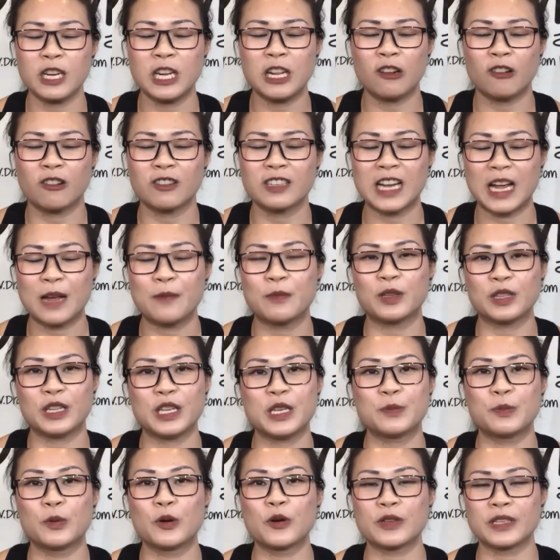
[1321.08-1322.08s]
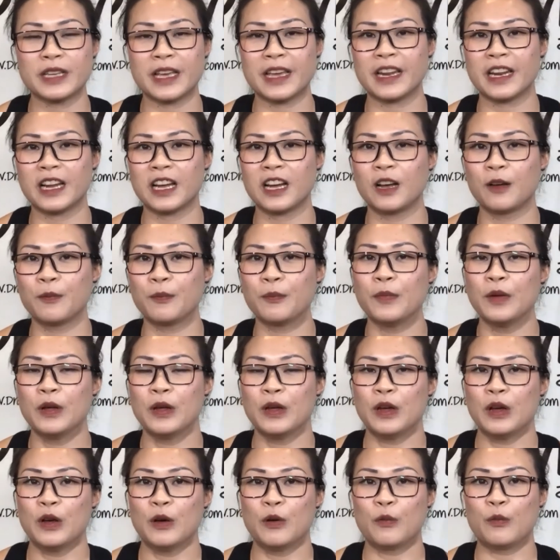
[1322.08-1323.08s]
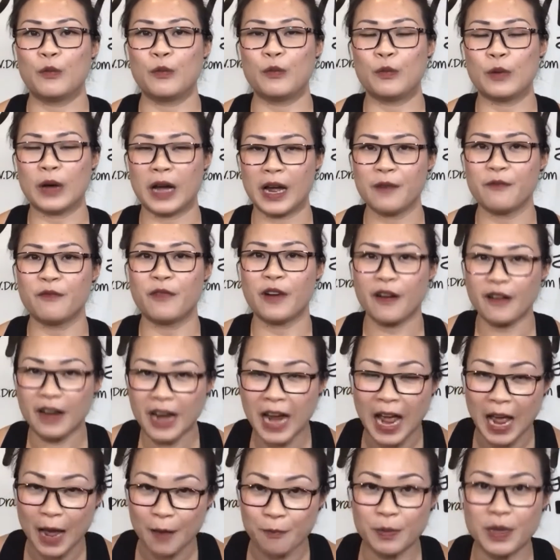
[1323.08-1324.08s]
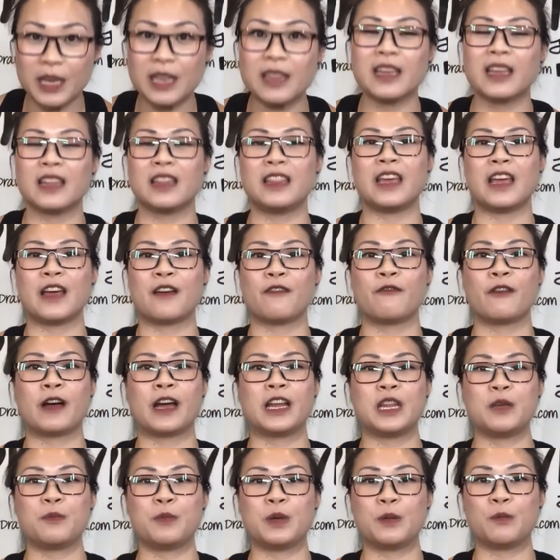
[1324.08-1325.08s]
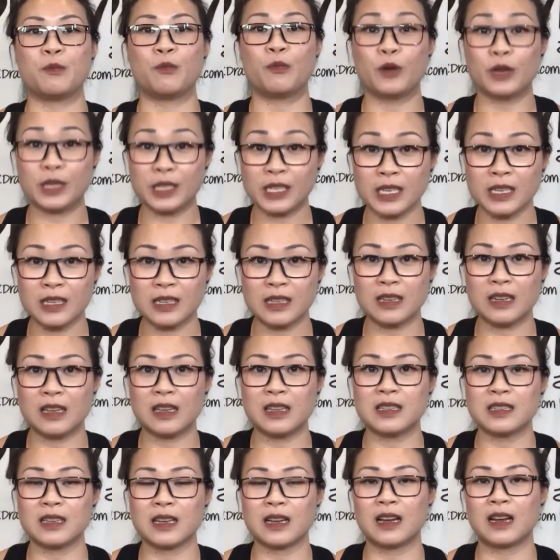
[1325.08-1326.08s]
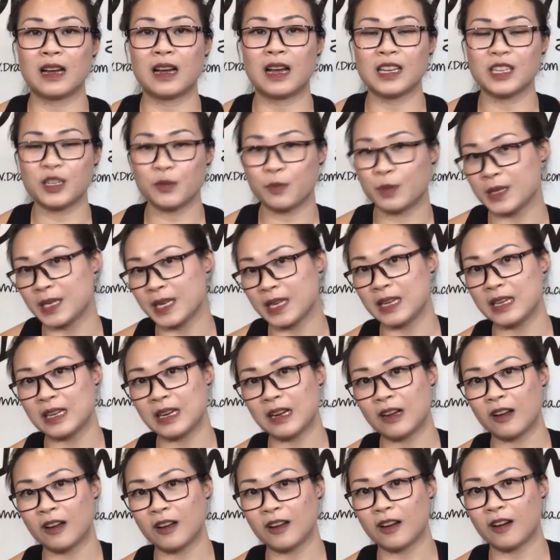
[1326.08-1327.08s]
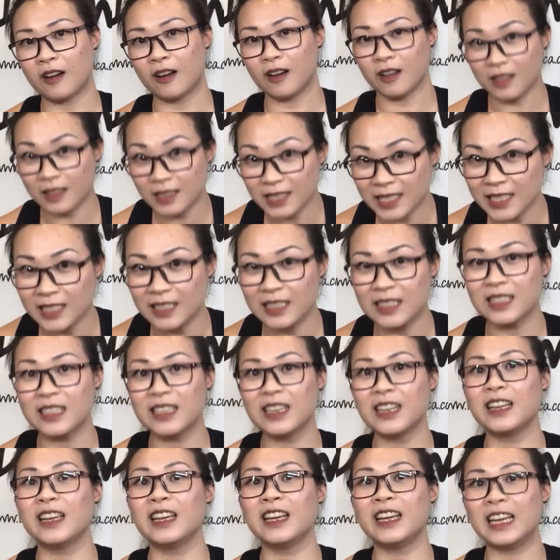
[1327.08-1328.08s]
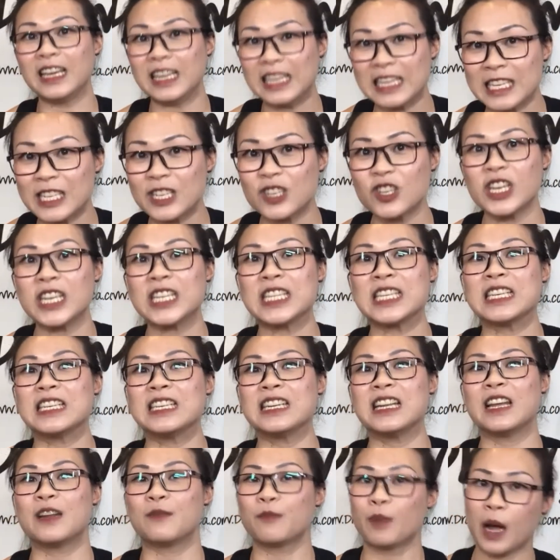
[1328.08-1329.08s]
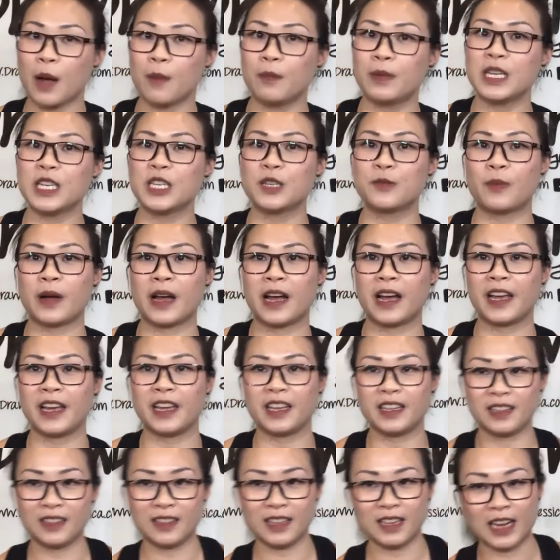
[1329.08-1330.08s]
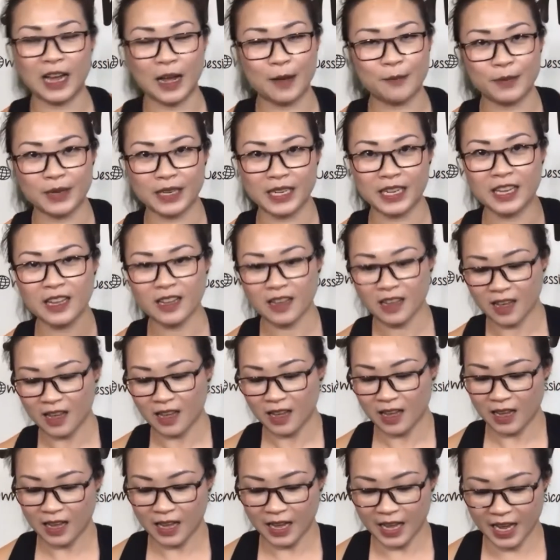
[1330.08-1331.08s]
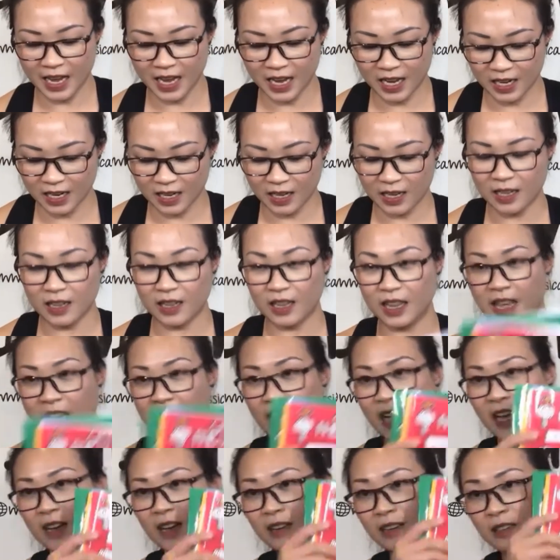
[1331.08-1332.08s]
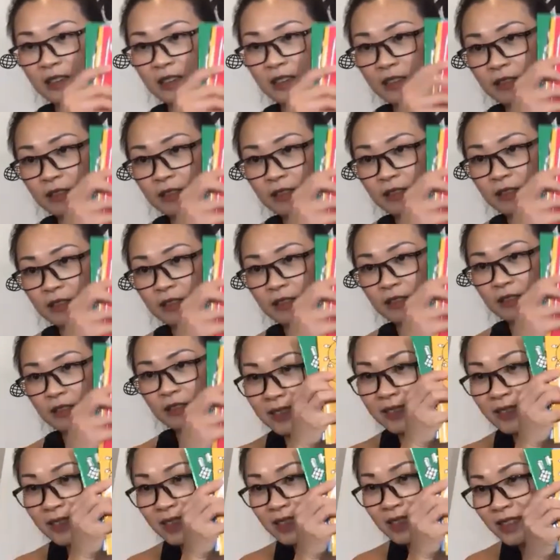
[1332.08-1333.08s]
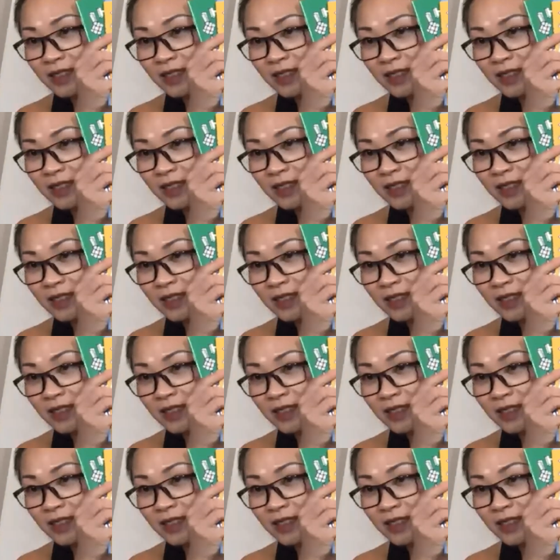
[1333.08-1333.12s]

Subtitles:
long time on these books, and I'm very happy that they have finally been printed. It's 100% authored, illustrated, and published by the company. And there are 4 titles: